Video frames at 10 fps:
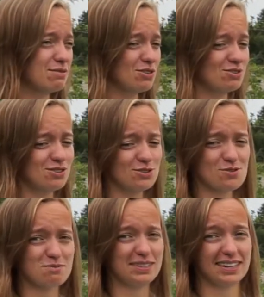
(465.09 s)

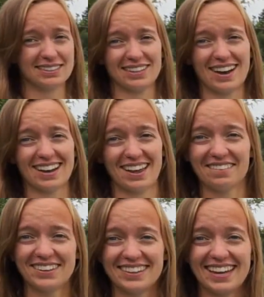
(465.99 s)
YouTube, TikTok,
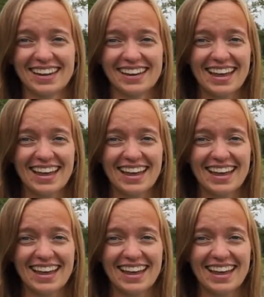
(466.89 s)
everything,